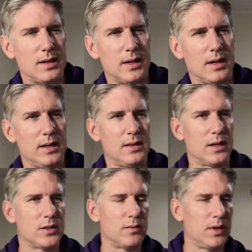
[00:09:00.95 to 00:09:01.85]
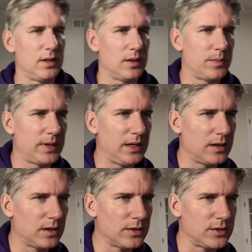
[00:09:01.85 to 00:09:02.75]
It doesn't really
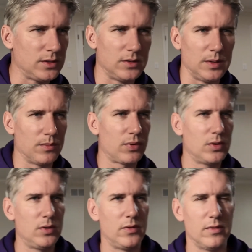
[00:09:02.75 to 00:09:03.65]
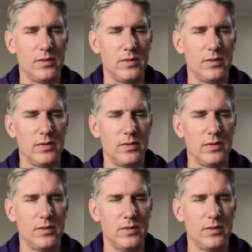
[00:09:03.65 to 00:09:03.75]
appear to improve the